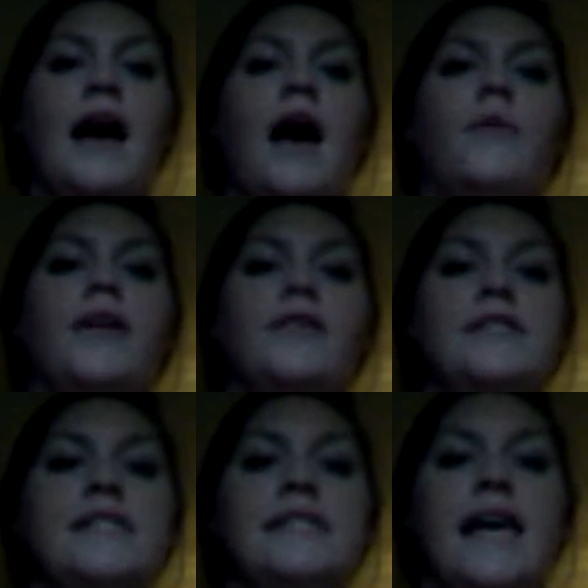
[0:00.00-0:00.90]
I went
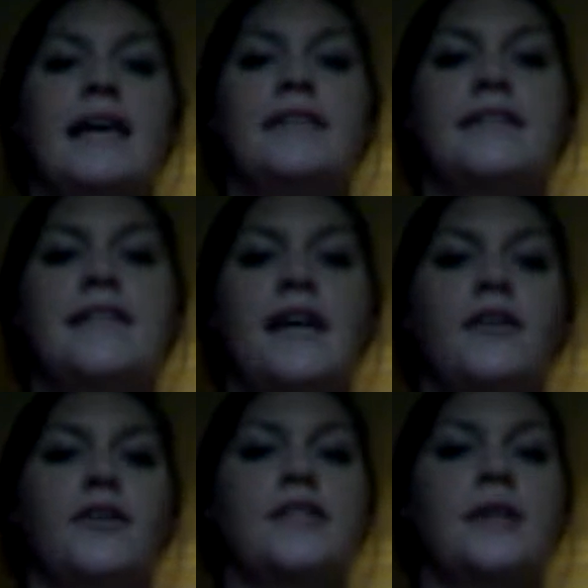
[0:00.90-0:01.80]
on to take the state
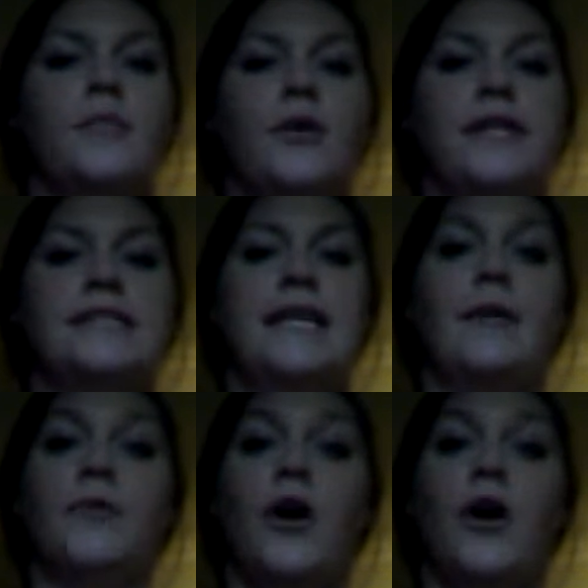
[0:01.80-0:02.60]
nursing board exam